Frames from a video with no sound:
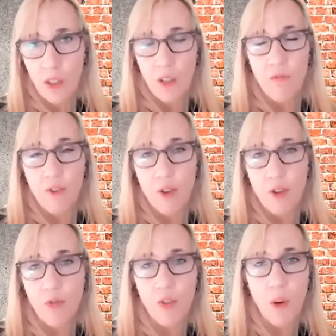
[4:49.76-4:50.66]
And for
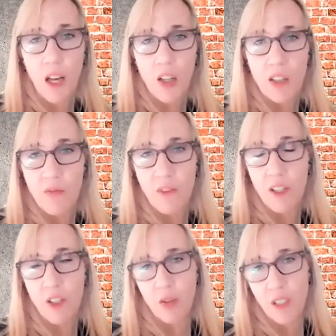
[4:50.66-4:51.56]
those of you out in
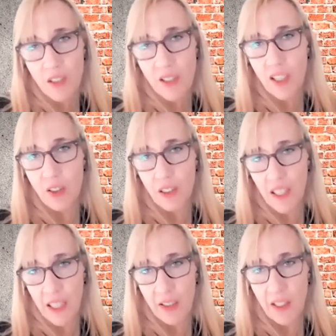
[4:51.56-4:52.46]
investor intel
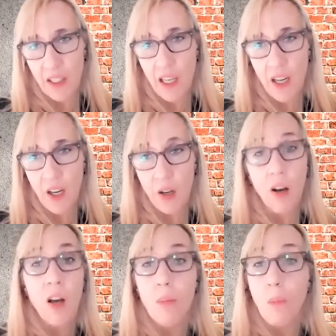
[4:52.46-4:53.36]
land that care
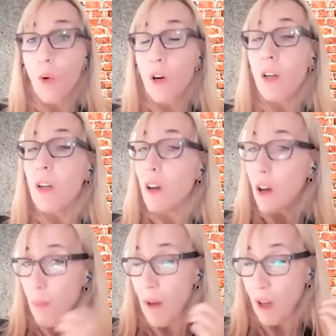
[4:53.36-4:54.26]
more
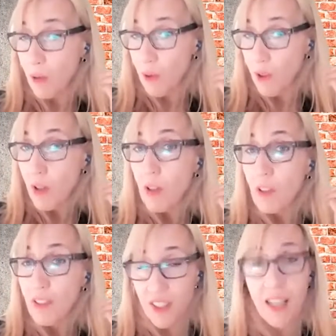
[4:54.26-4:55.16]
about
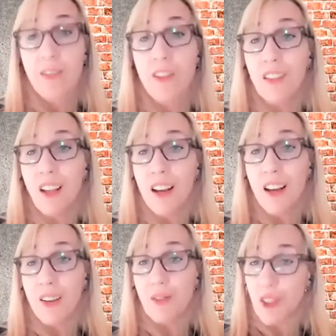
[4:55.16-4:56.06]
saving
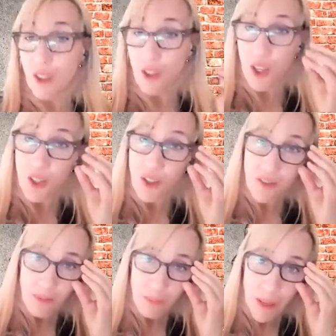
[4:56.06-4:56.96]
lives than
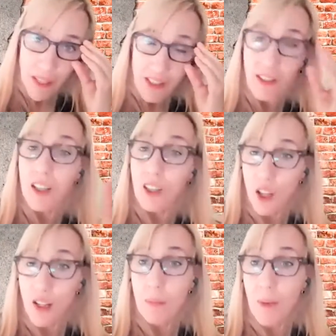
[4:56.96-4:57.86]
just making a
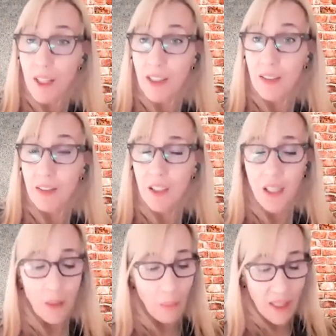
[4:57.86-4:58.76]
lot of money,
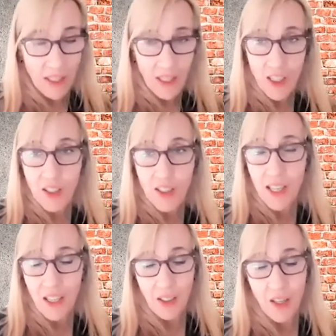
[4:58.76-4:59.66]
Mike, can you
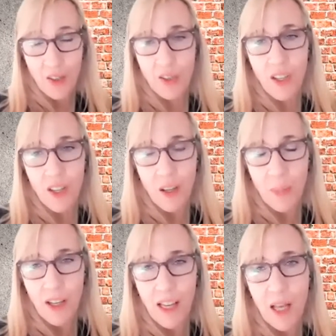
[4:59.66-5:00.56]
tell us
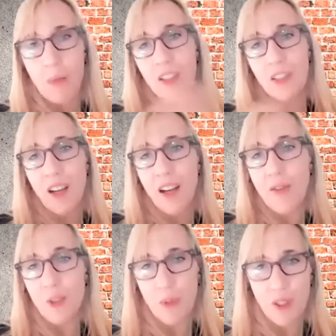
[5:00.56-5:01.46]
about how many
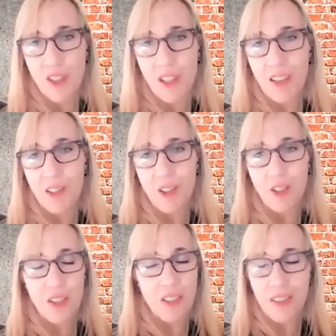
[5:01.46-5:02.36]
lives you've been saving
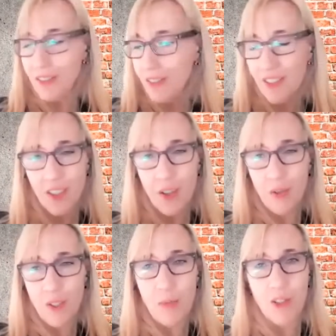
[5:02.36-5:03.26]
just in you know
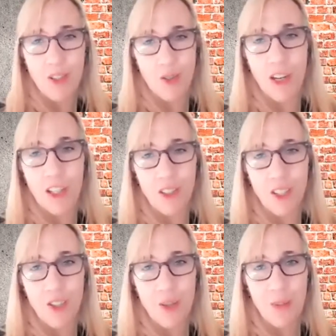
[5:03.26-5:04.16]
some of these trial
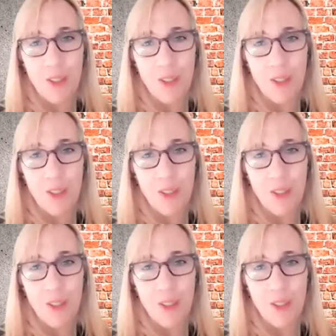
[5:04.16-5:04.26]
tests you've been